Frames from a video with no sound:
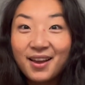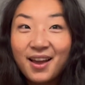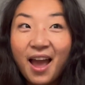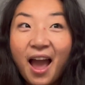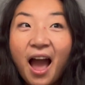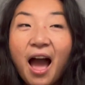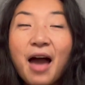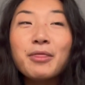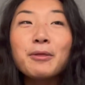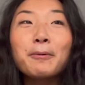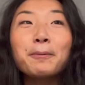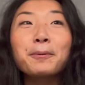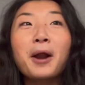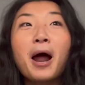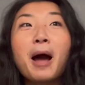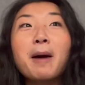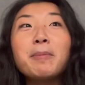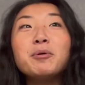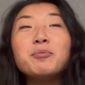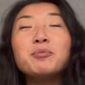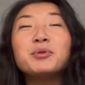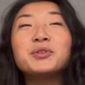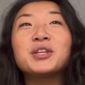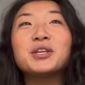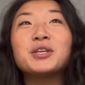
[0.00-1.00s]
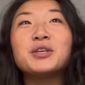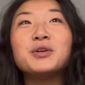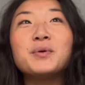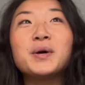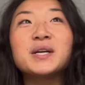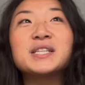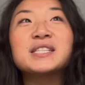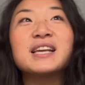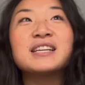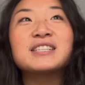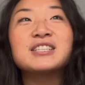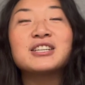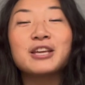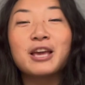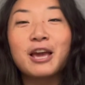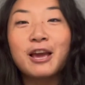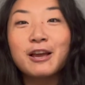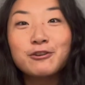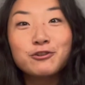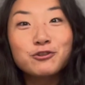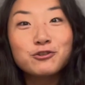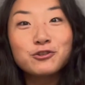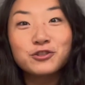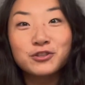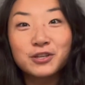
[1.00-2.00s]
And the problem with the US
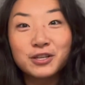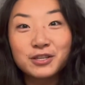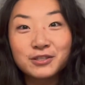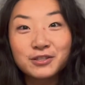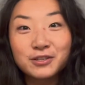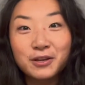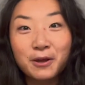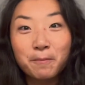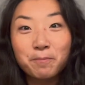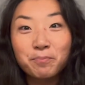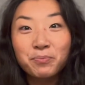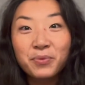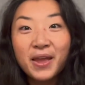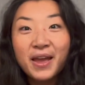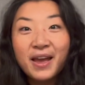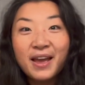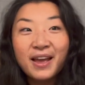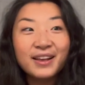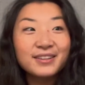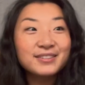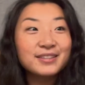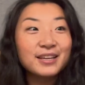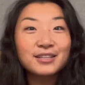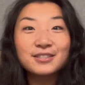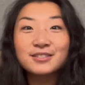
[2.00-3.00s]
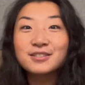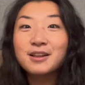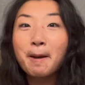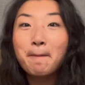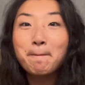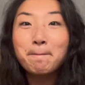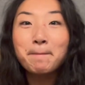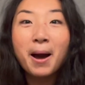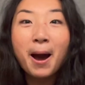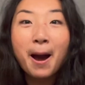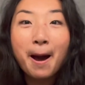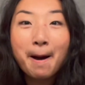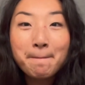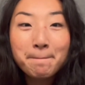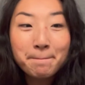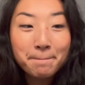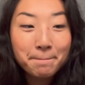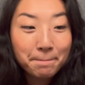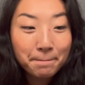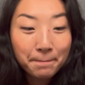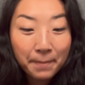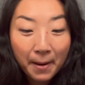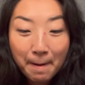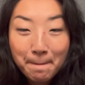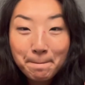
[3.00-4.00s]
education system is that it's not pump,
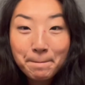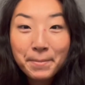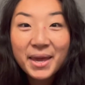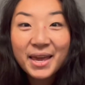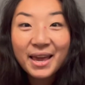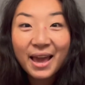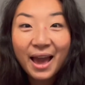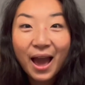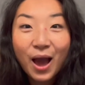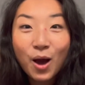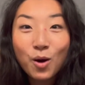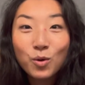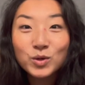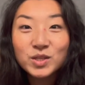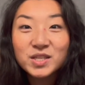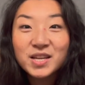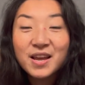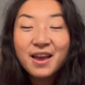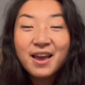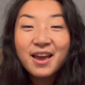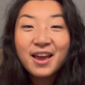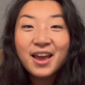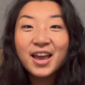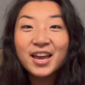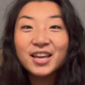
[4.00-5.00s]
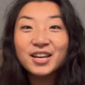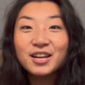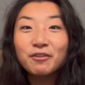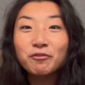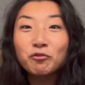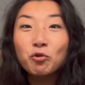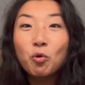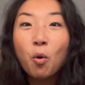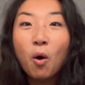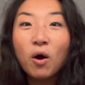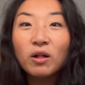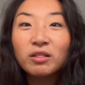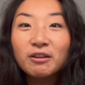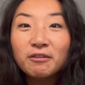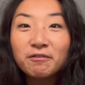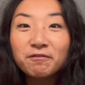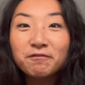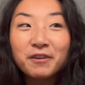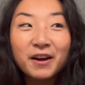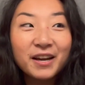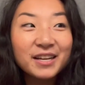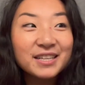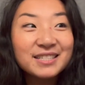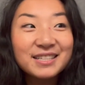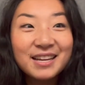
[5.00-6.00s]
pumping out enough
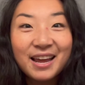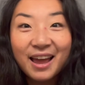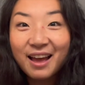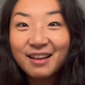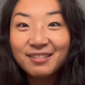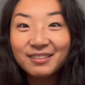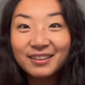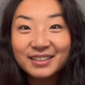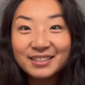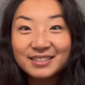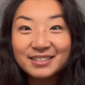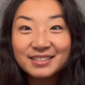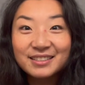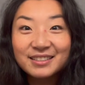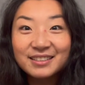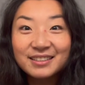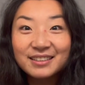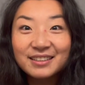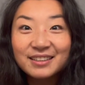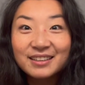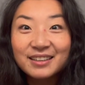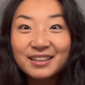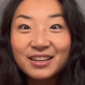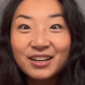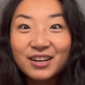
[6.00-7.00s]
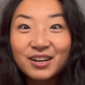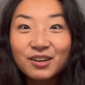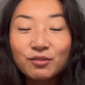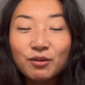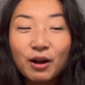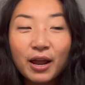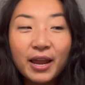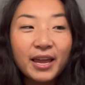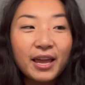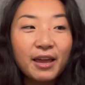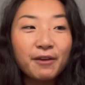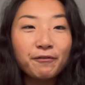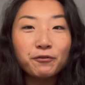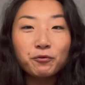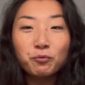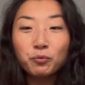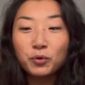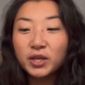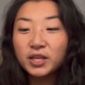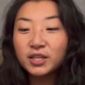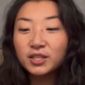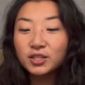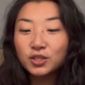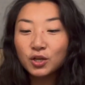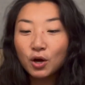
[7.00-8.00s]
qualified talent right? If
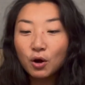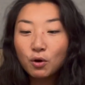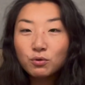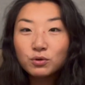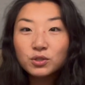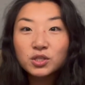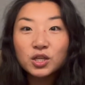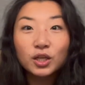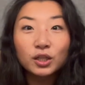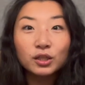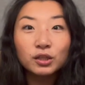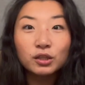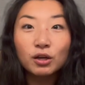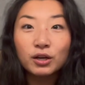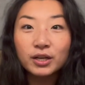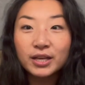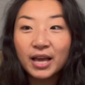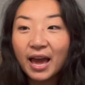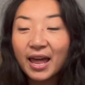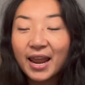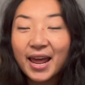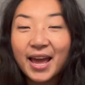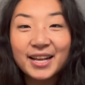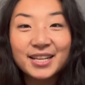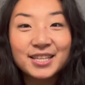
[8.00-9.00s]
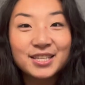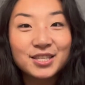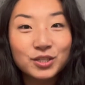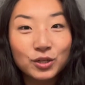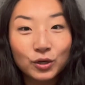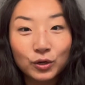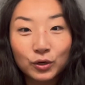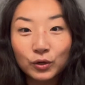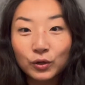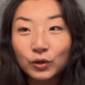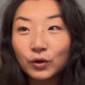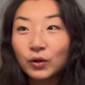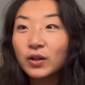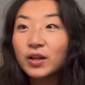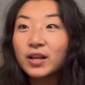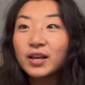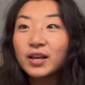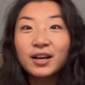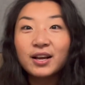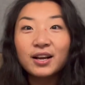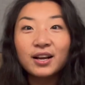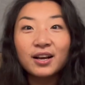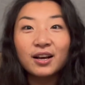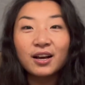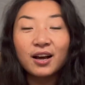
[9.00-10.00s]
we don't look at external
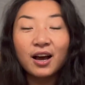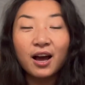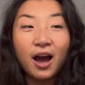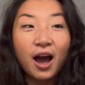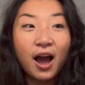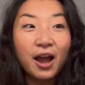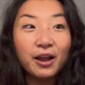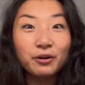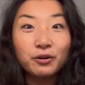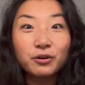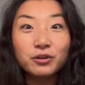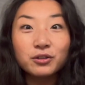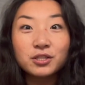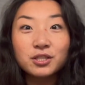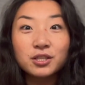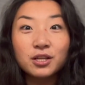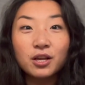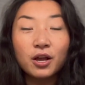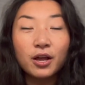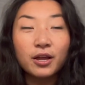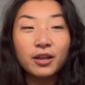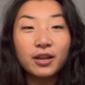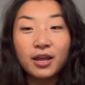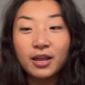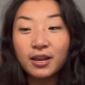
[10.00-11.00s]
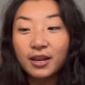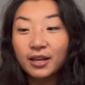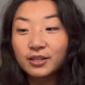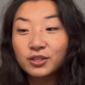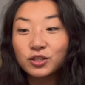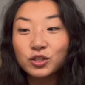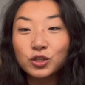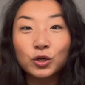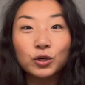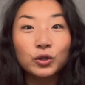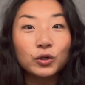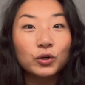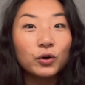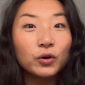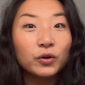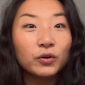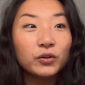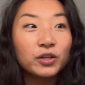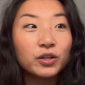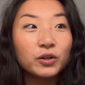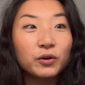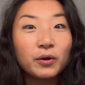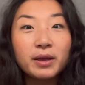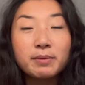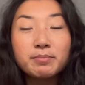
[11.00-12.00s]
hires an, external,
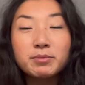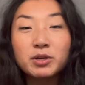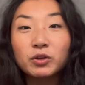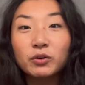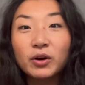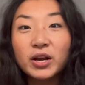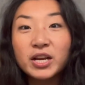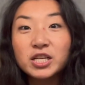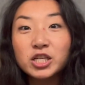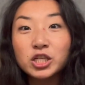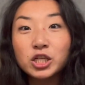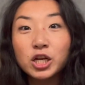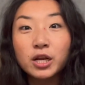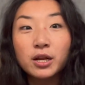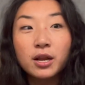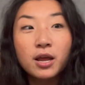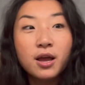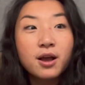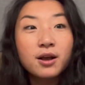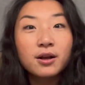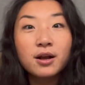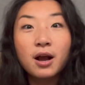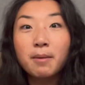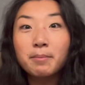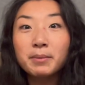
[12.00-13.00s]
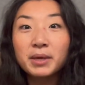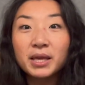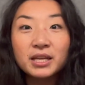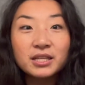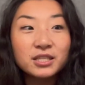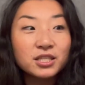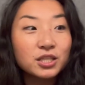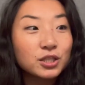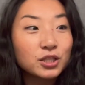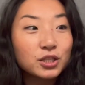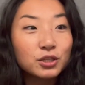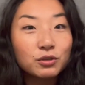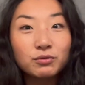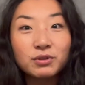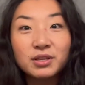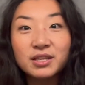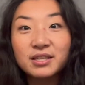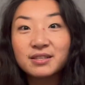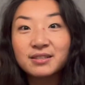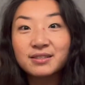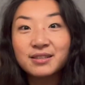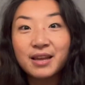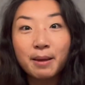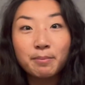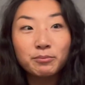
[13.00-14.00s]
you know, immigration coming in to do these
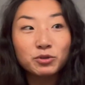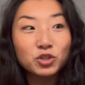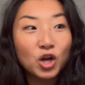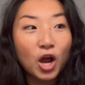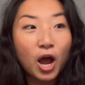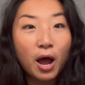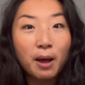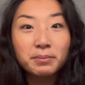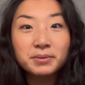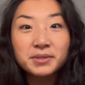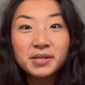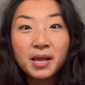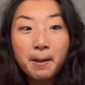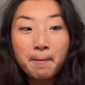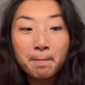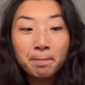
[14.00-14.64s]
STEM jobs.